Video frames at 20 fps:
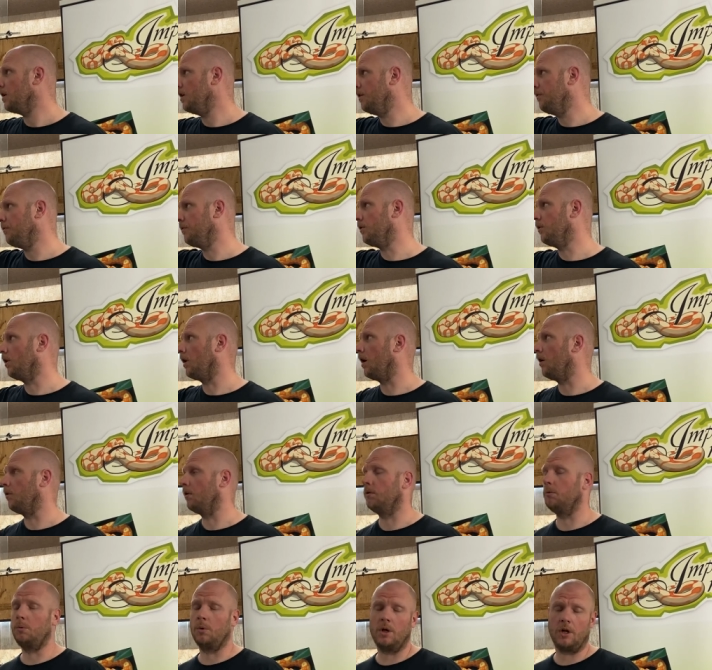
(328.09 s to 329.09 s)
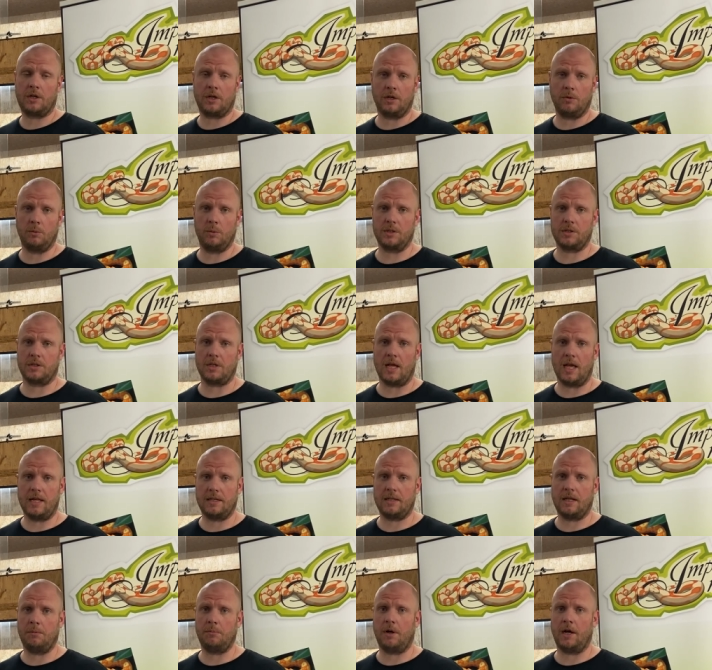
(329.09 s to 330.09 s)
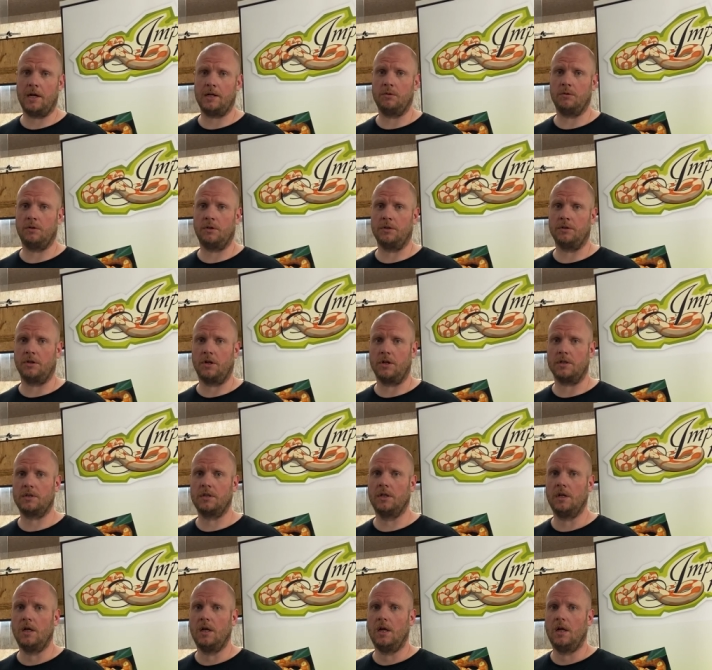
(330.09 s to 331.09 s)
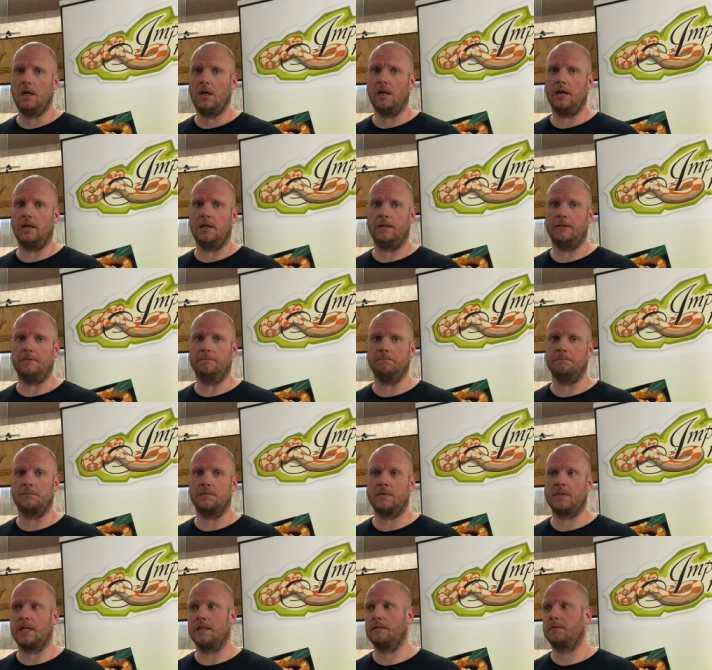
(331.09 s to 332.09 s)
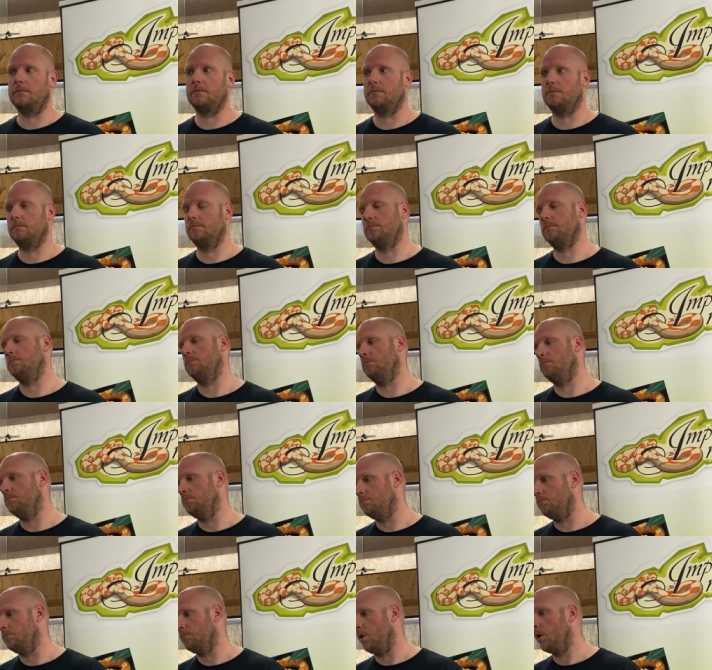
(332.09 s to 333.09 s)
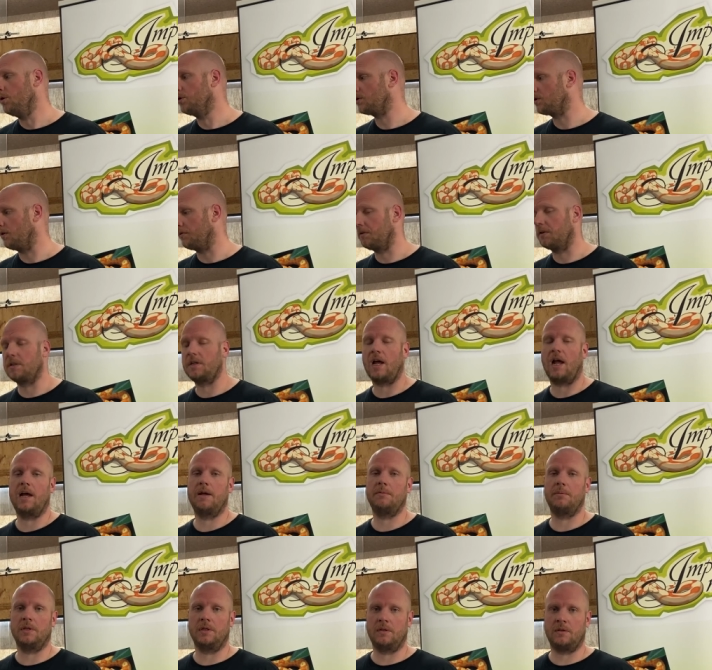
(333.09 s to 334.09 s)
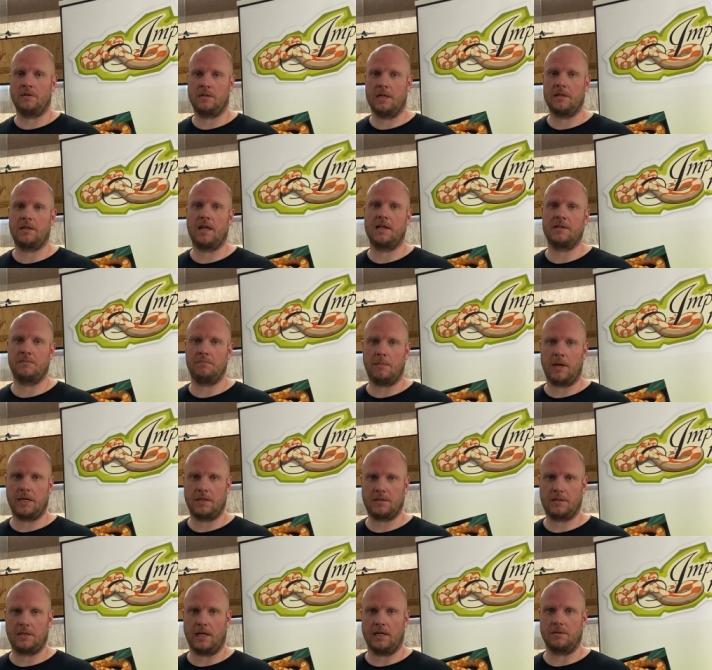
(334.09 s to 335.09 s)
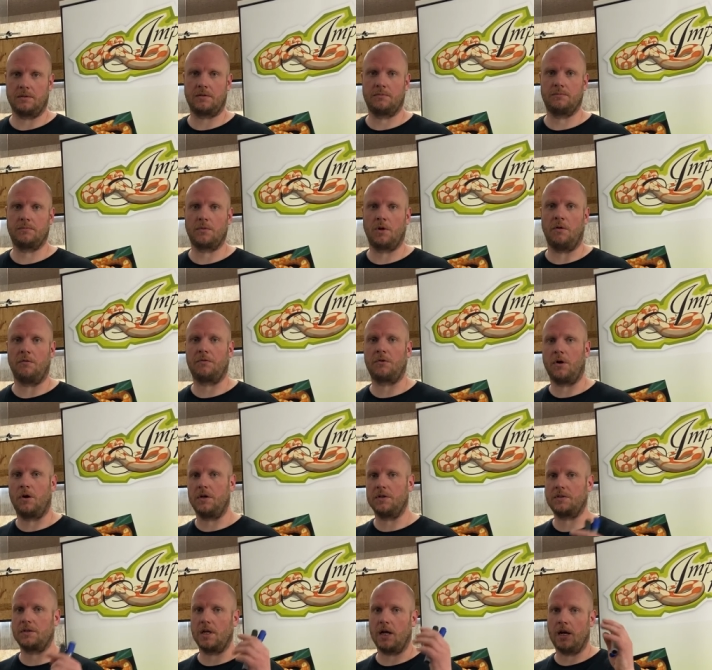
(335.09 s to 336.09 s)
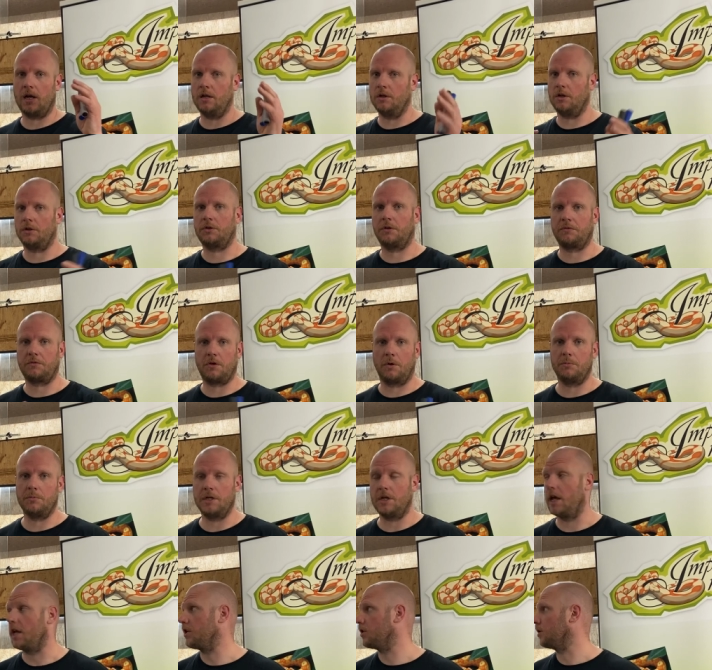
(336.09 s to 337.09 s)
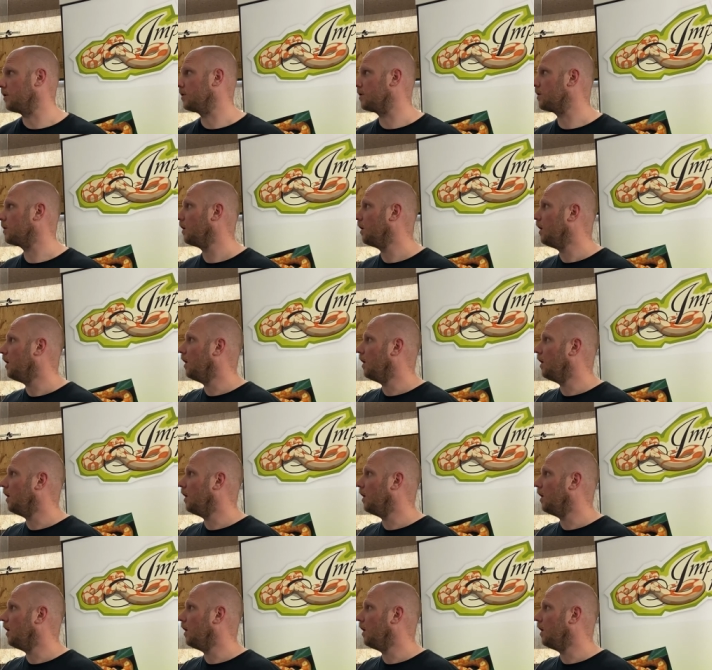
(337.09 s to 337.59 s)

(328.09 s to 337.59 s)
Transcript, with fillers: if you are working with a het albino or not. Um, that most of the time that doesn't make sense. Of course, there are a lot of combinations